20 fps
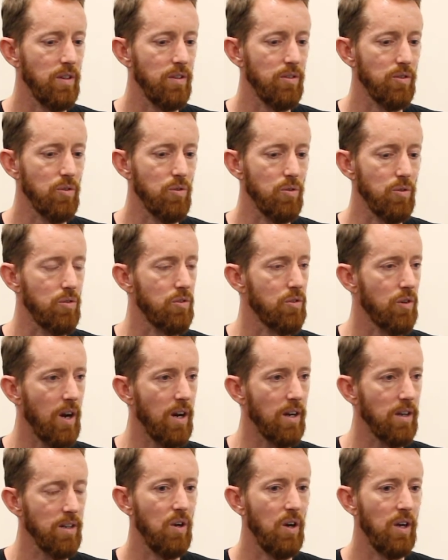as a good
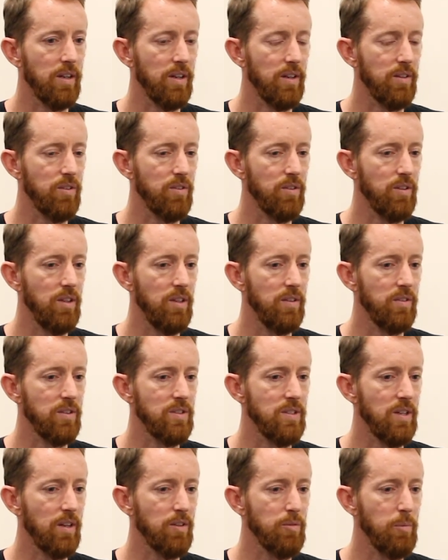track. I guess in the
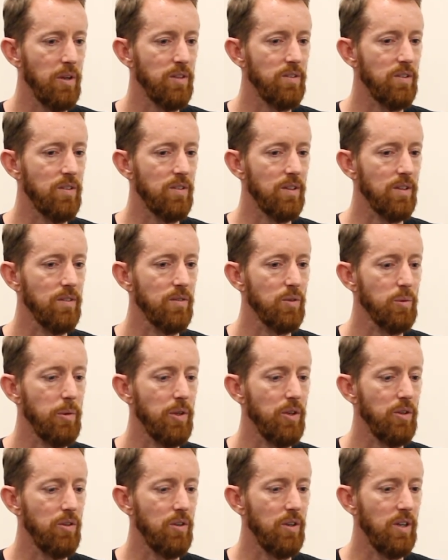tech space, it's a little
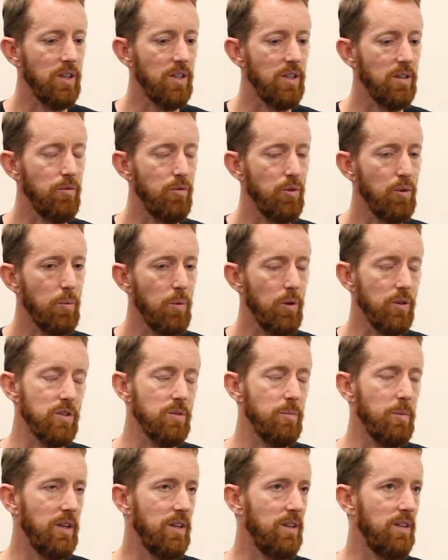bit unique. If you want
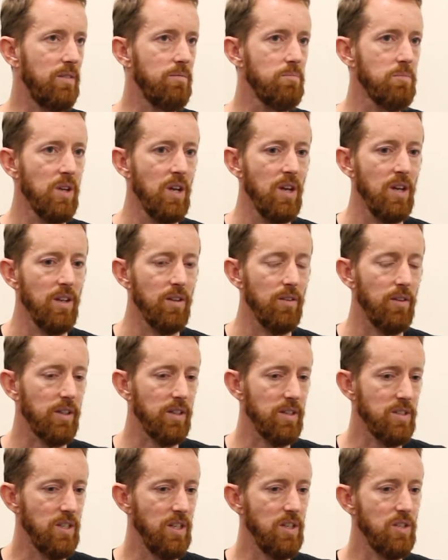to be like
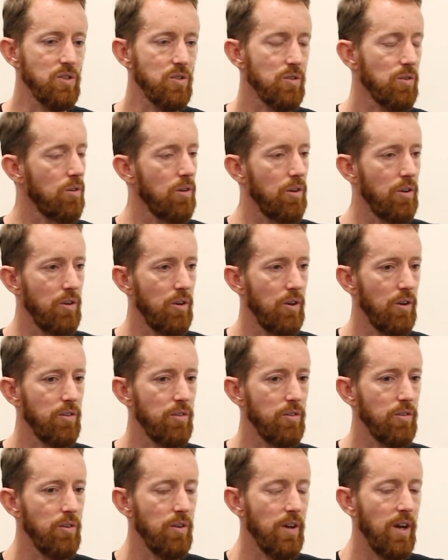a teacher or a
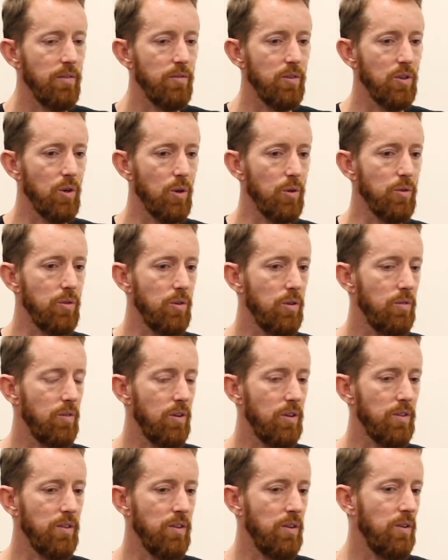nurse, you have to go to
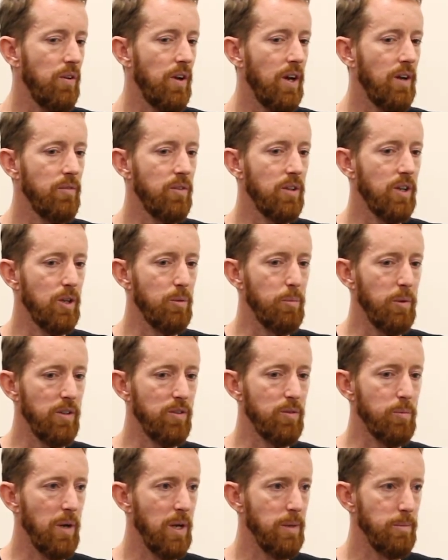university. You have to get a
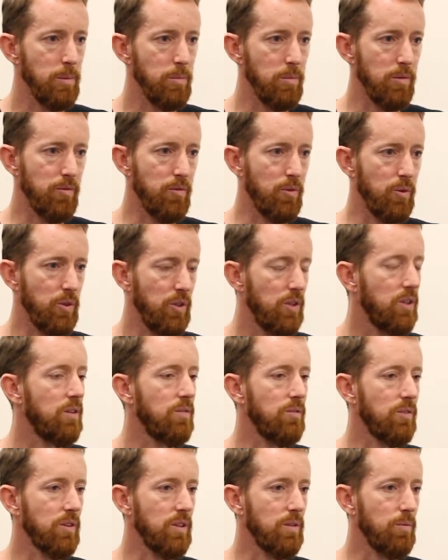piece of paper before you can
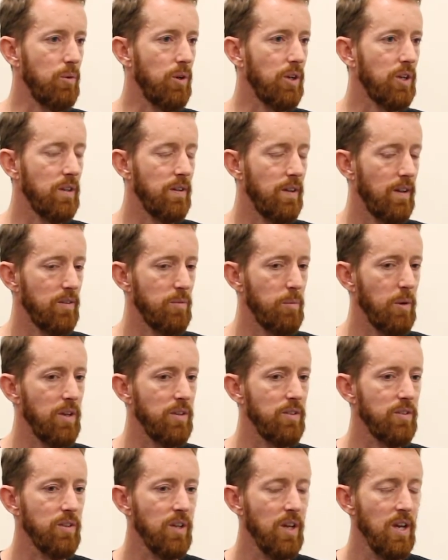really work in that
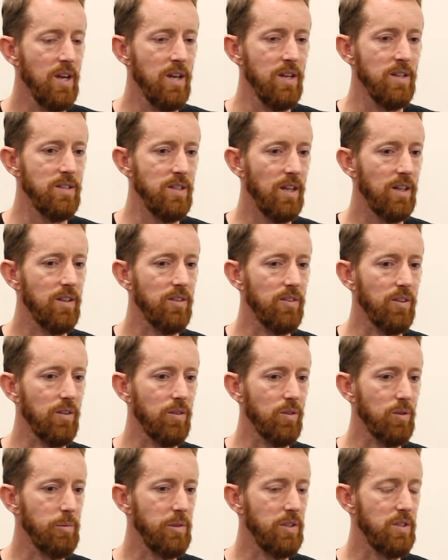space. Tech is a
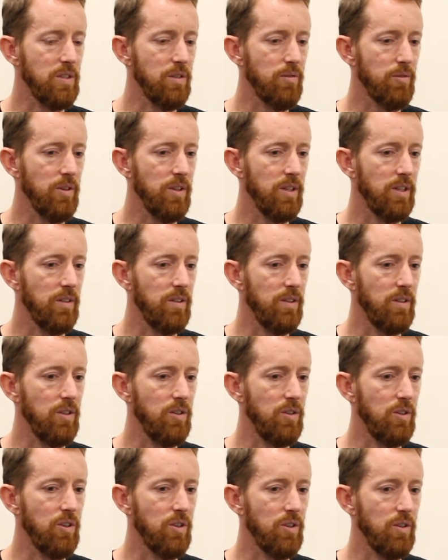little bit different in that
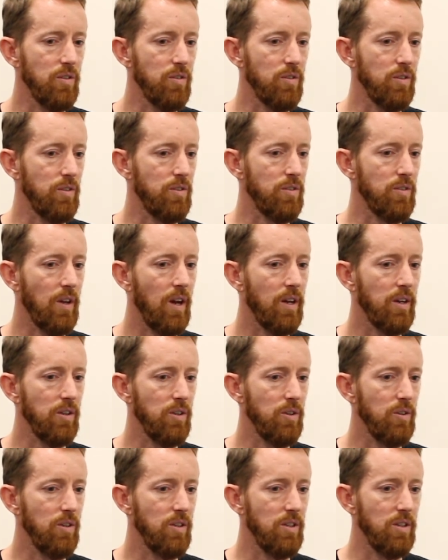you can sort of start at
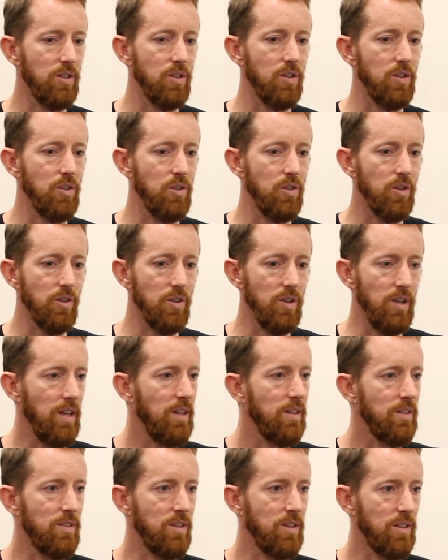uni and you don't
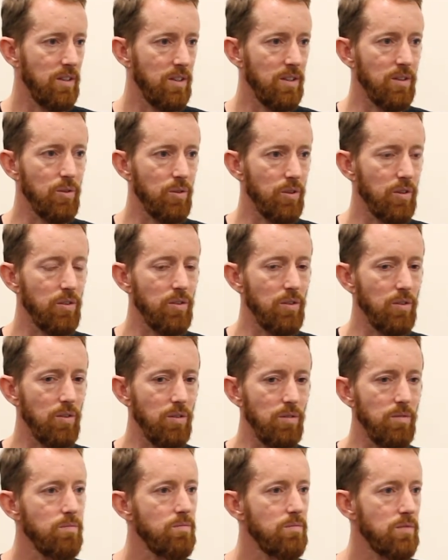need a ticket in order
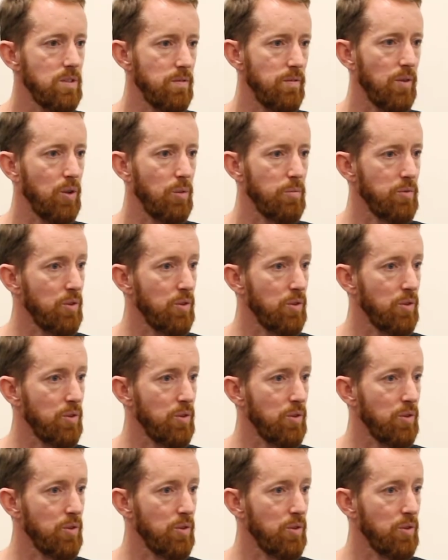to develop